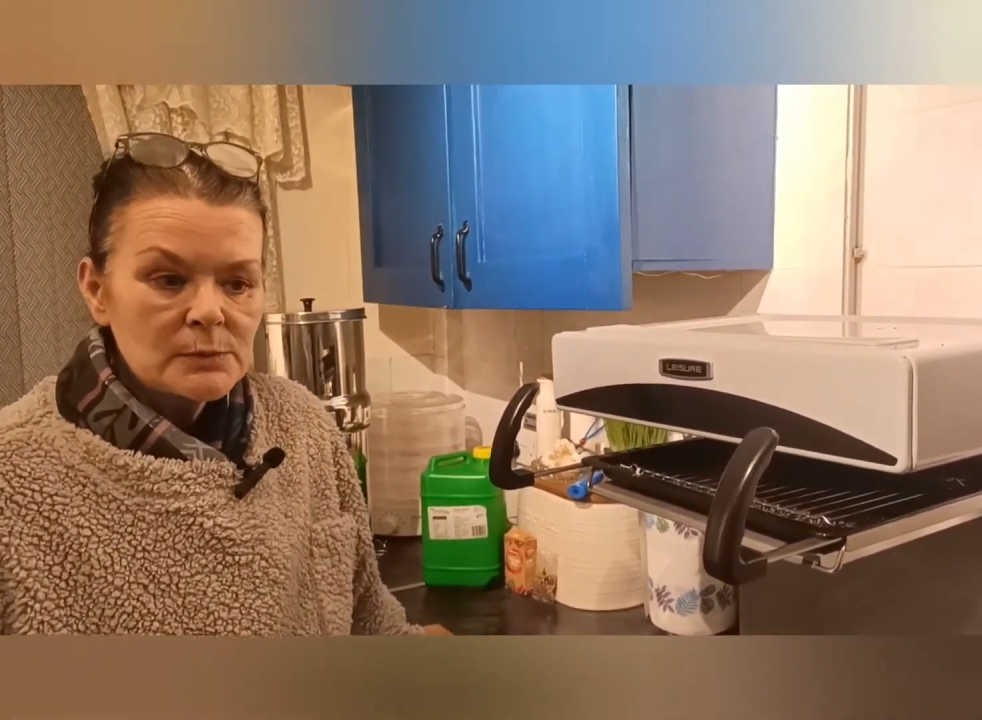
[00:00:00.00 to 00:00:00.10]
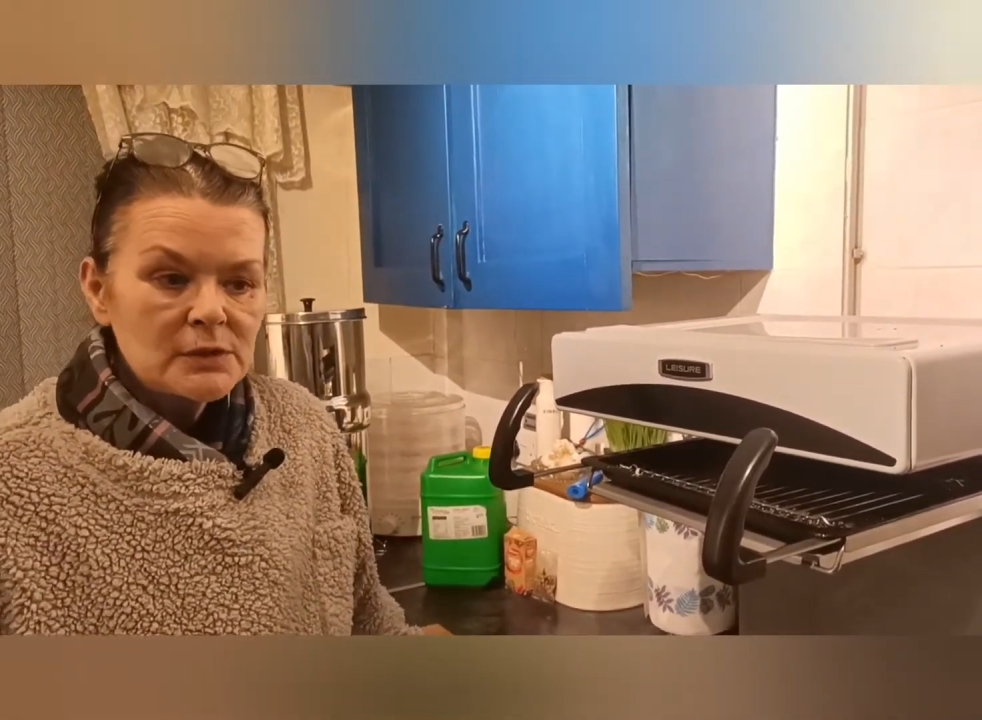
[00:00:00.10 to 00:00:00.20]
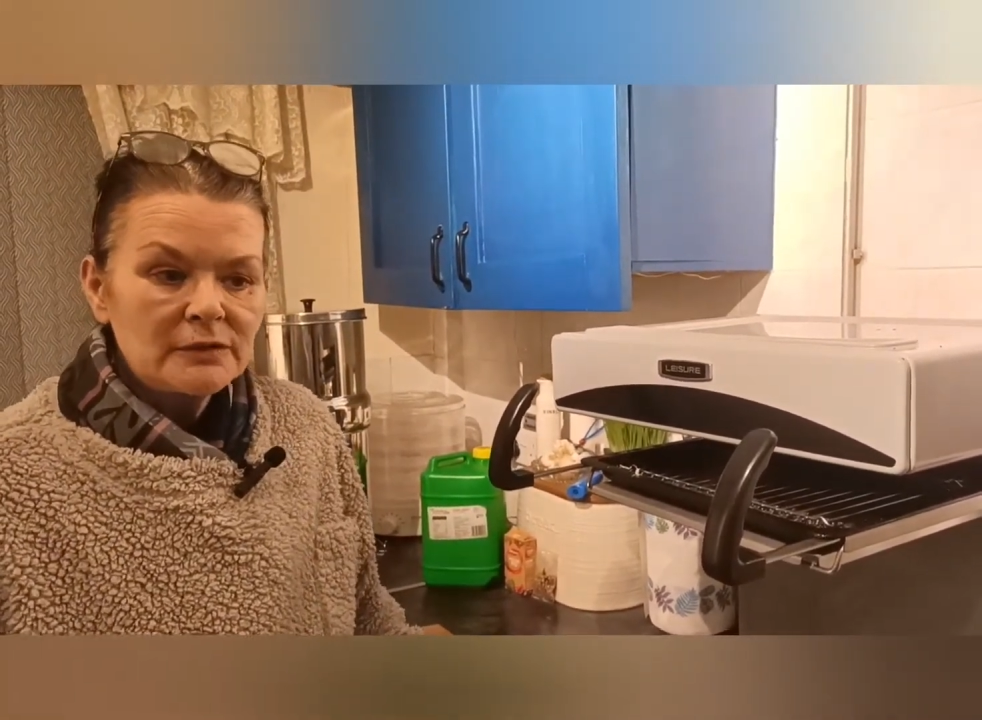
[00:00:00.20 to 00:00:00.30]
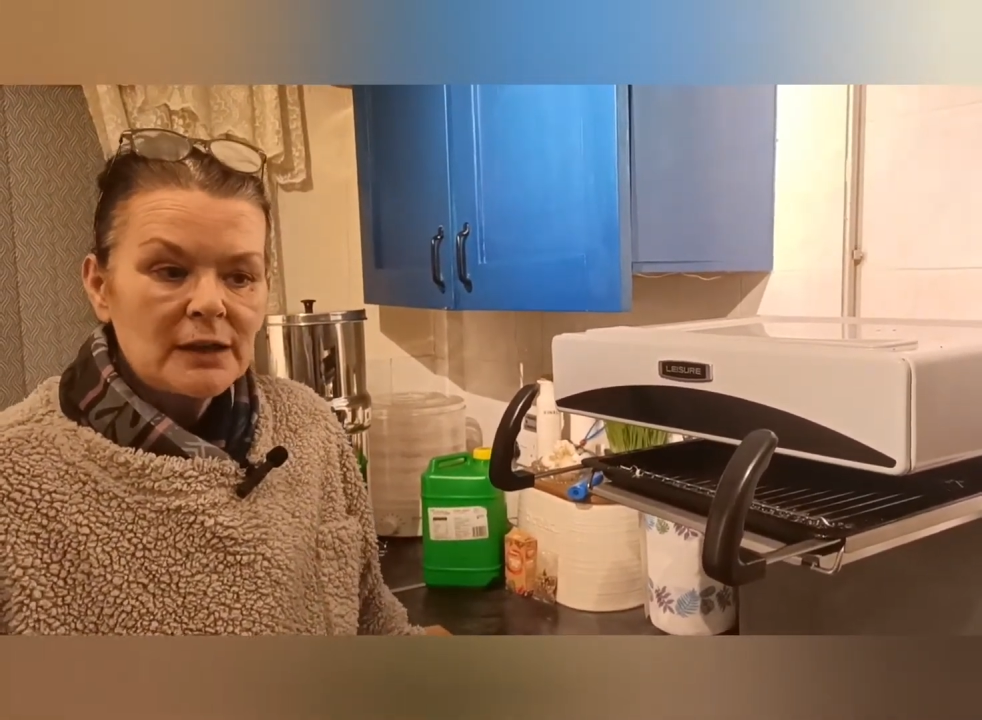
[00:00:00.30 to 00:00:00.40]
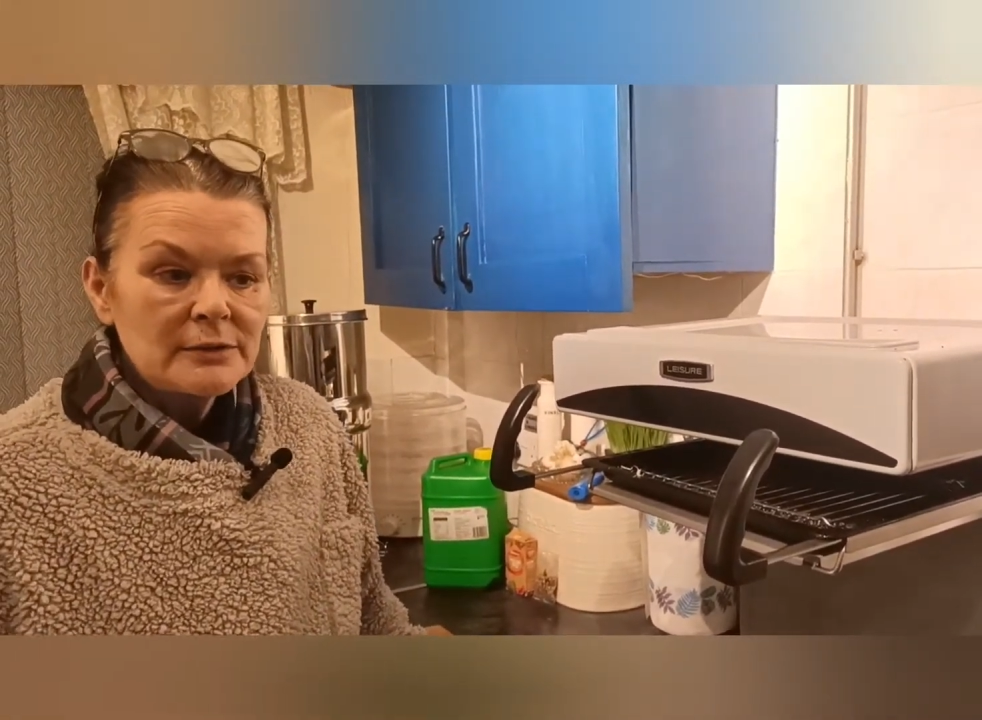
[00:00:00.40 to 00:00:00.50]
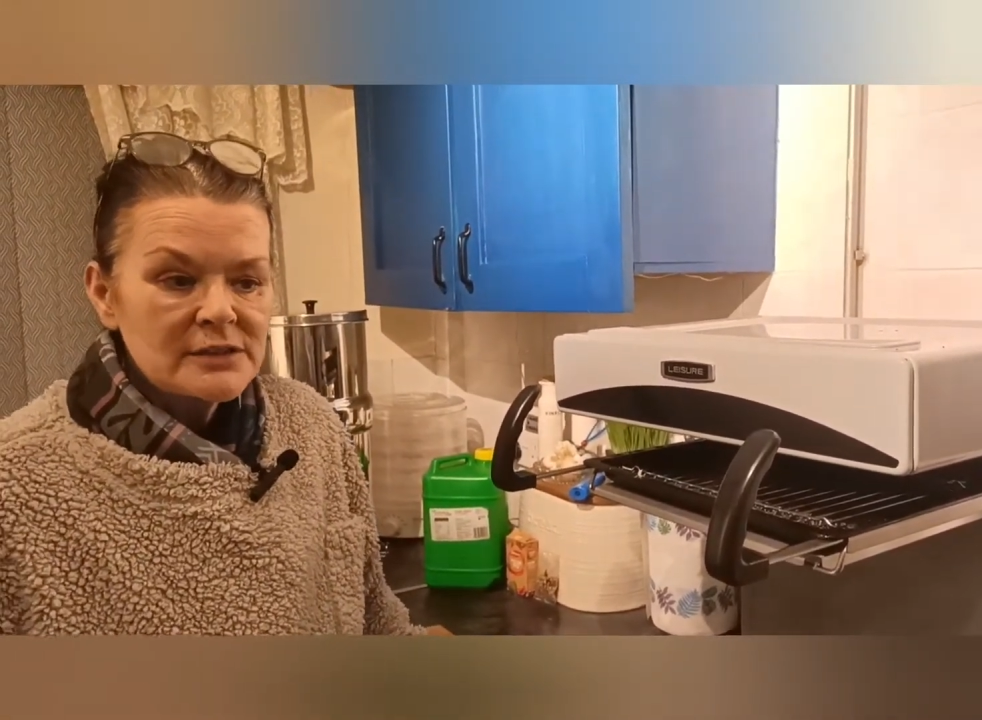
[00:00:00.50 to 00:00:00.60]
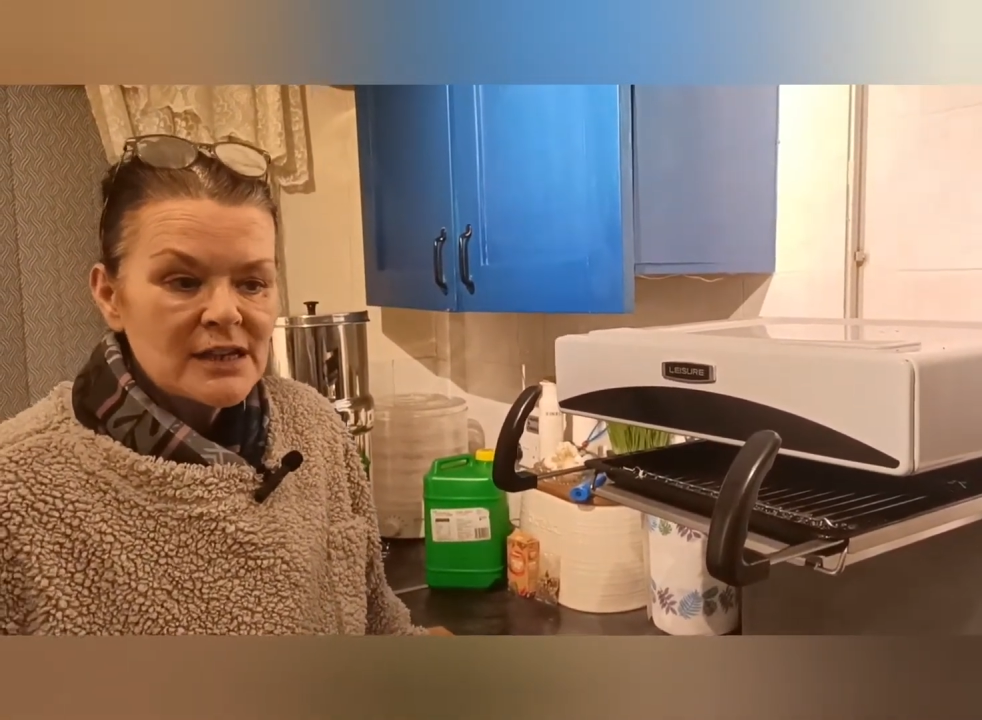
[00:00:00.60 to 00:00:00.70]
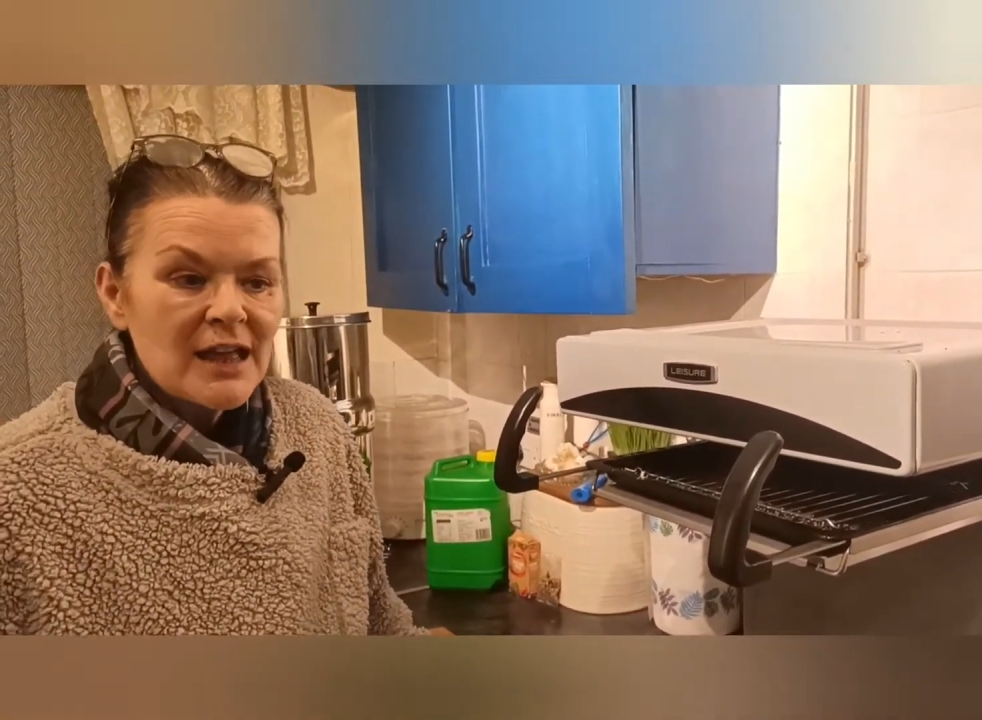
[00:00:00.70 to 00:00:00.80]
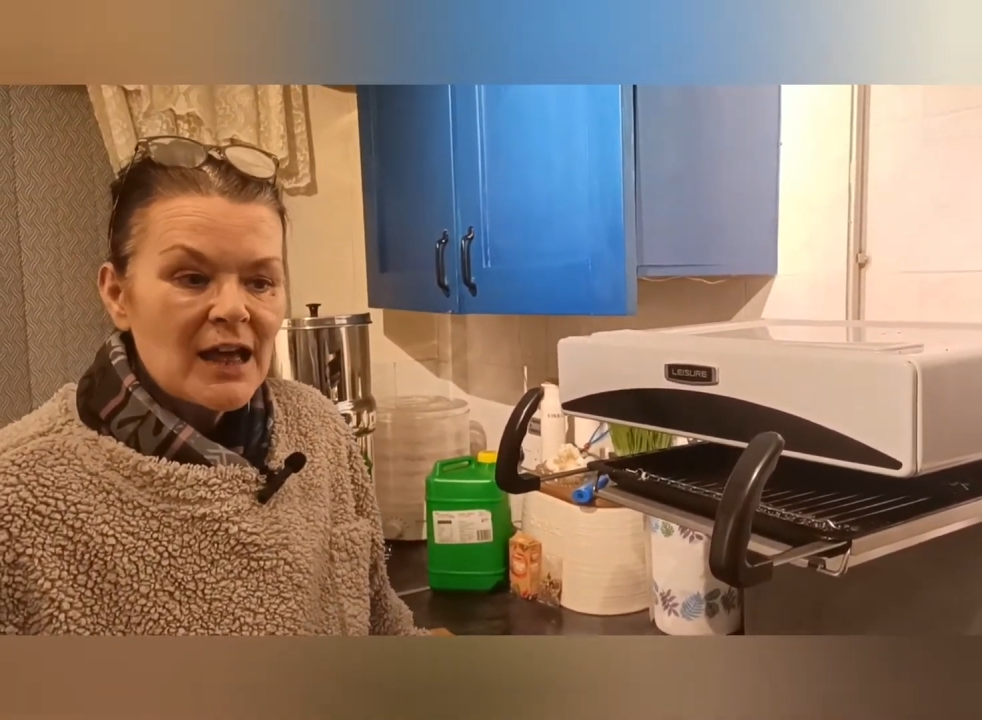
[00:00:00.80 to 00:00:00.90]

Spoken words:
12 hours an